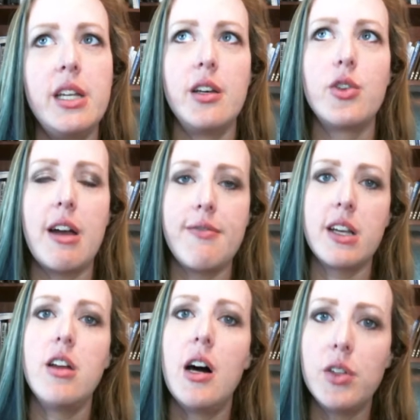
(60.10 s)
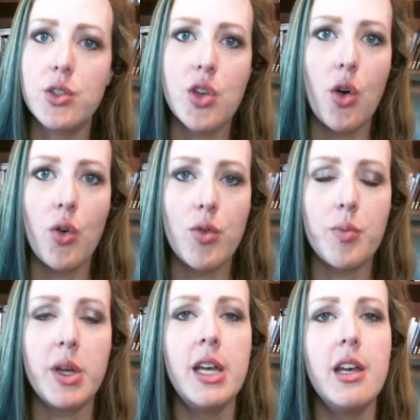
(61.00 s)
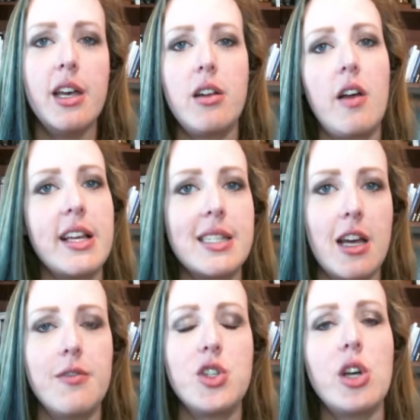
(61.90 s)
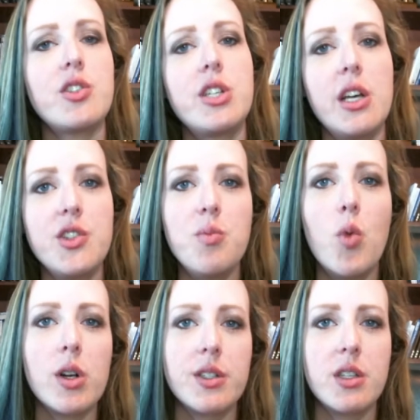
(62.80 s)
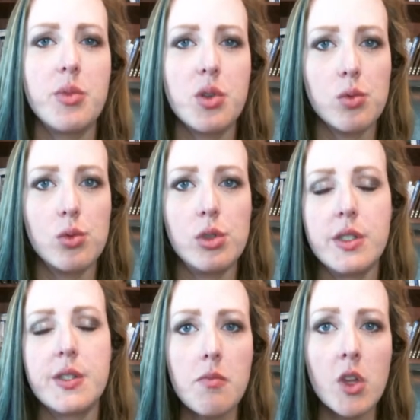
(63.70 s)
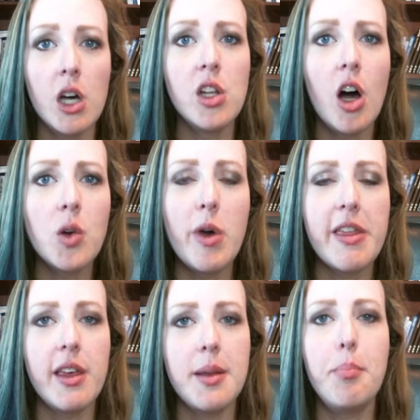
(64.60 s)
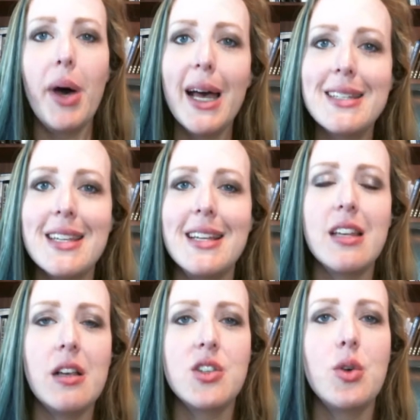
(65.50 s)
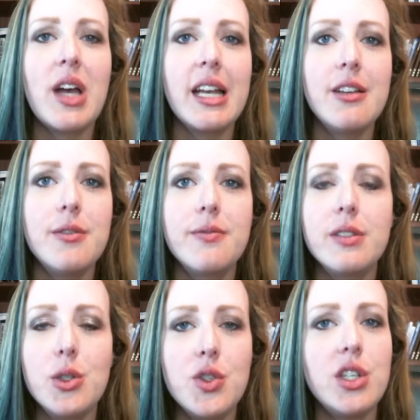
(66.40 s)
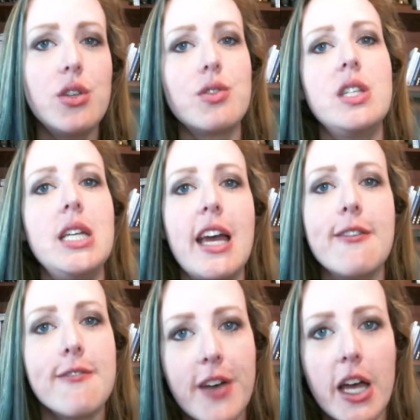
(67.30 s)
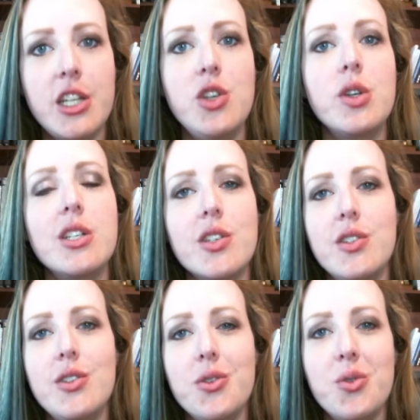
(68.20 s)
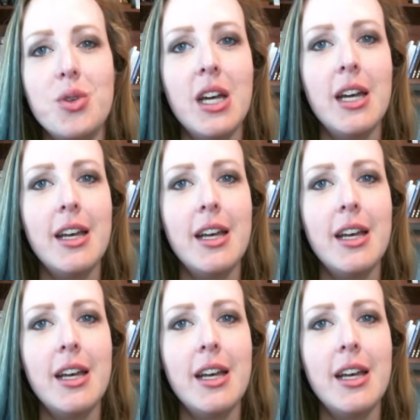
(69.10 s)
a graphic novel tome, and all that stuff. She also tells you more of some of the rules along with it, but it's also kind of loosey-goosey and fun. You can just do,